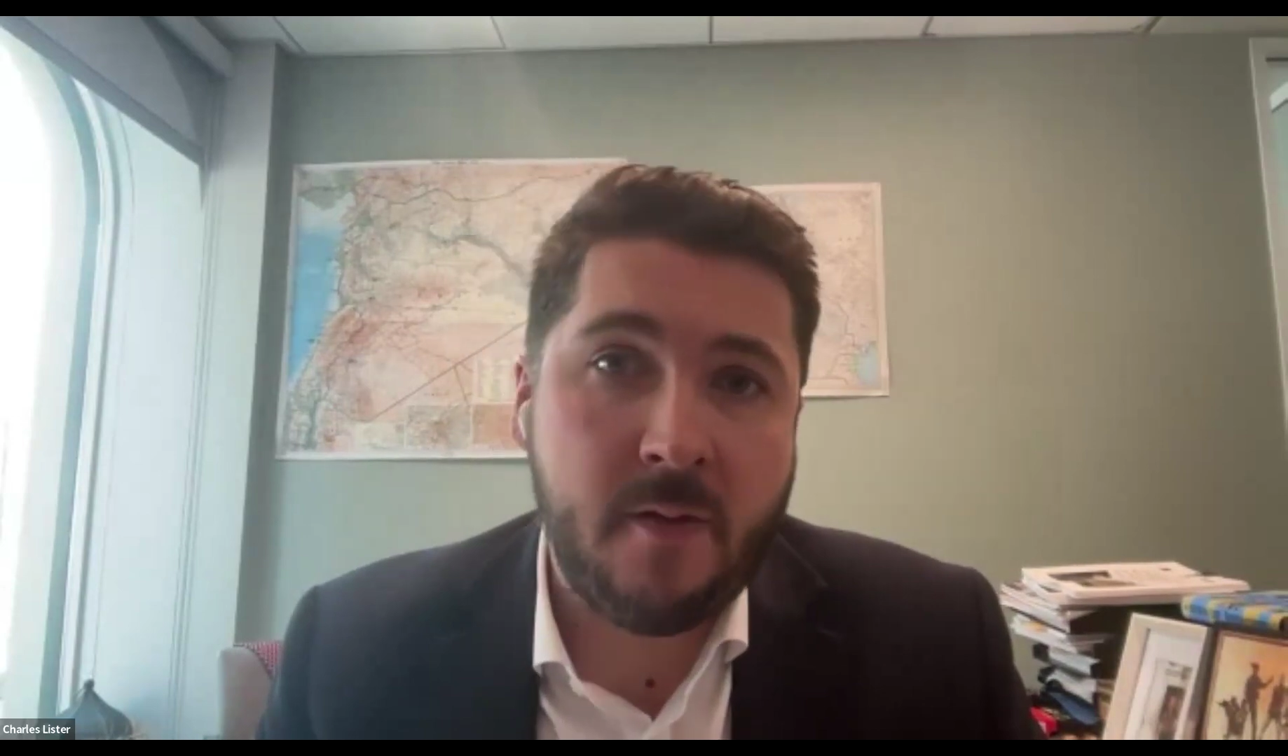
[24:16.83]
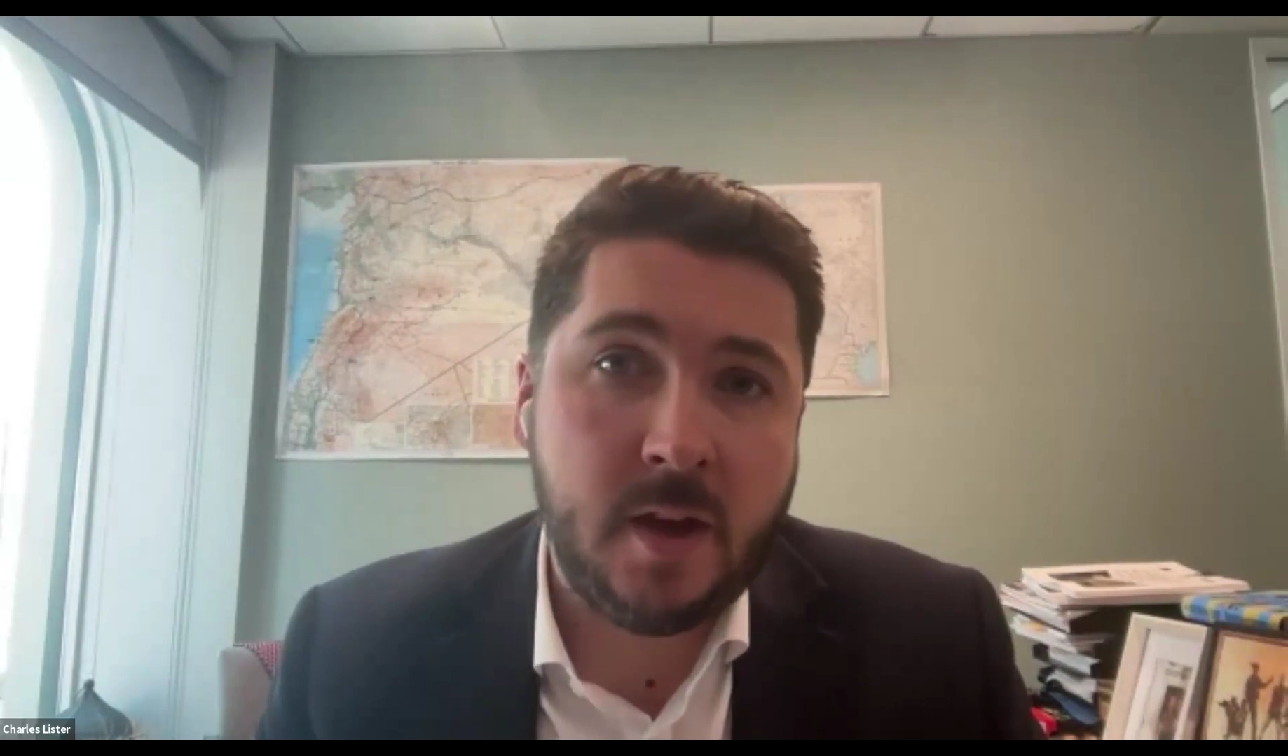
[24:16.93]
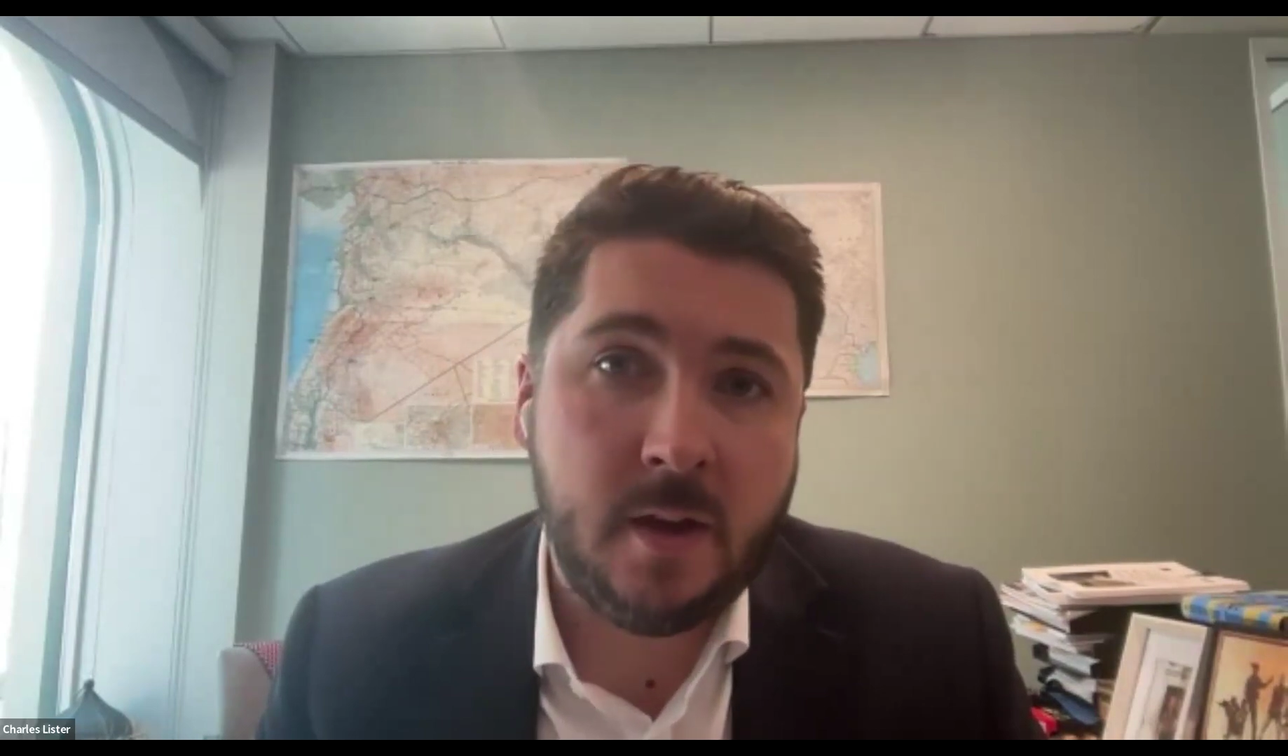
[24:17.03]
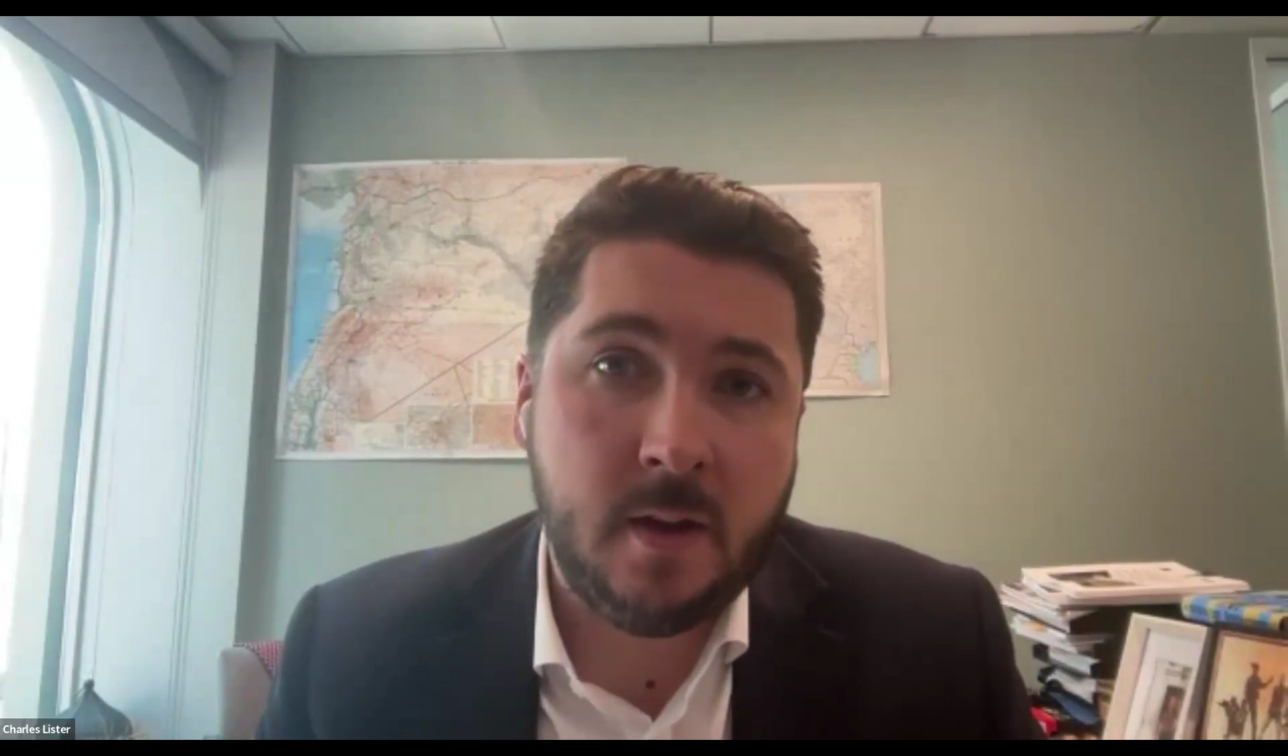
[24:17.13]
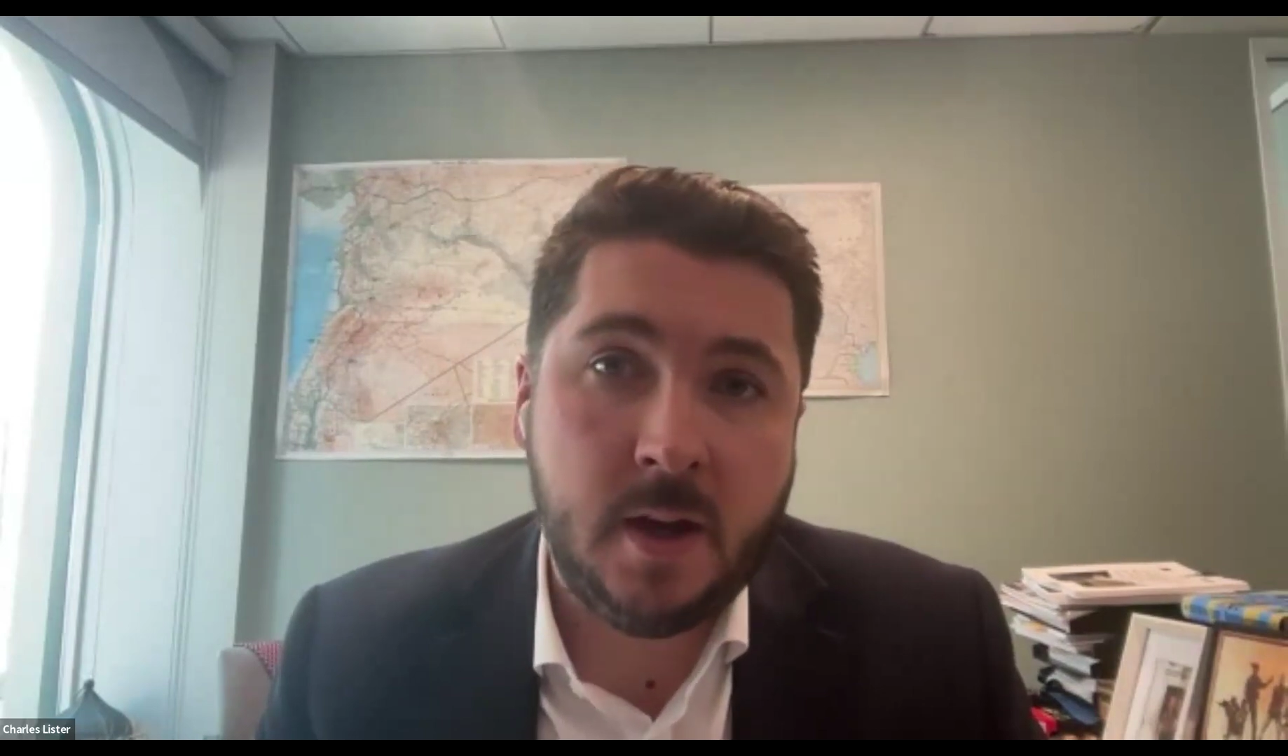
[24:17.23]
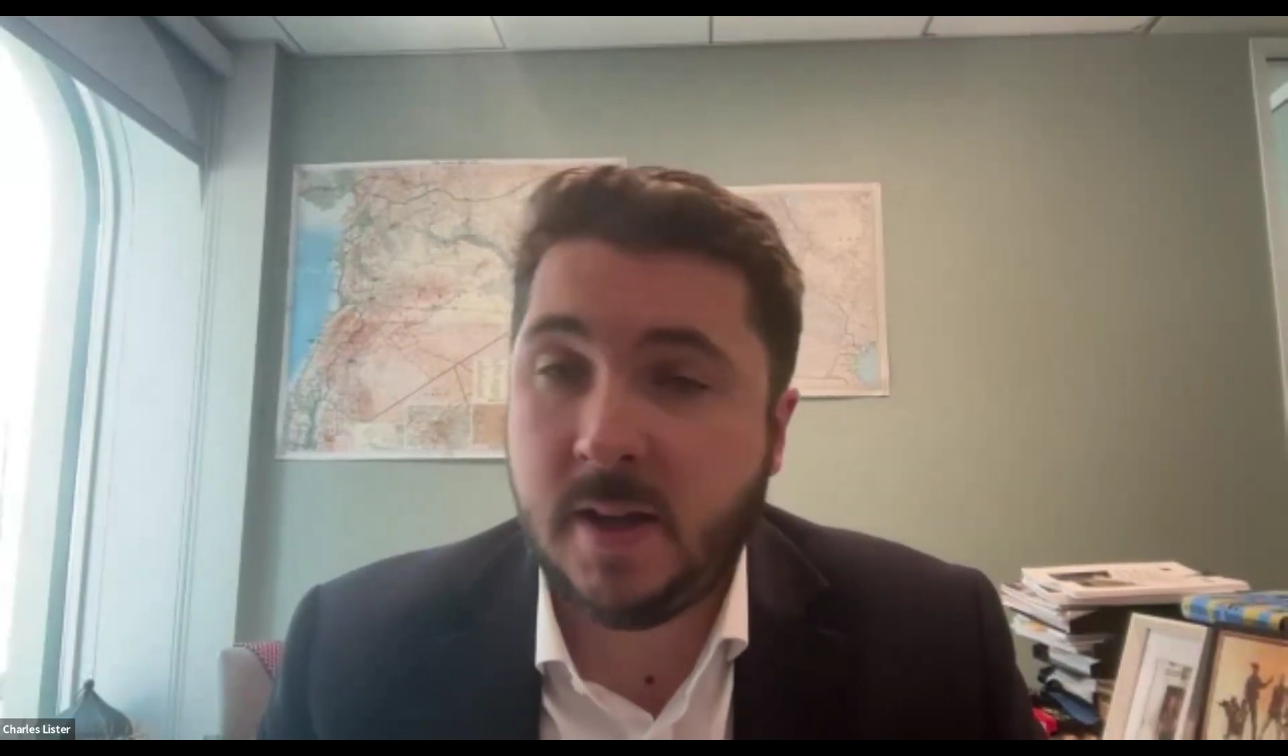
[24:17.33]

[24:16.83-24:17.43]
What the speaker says: having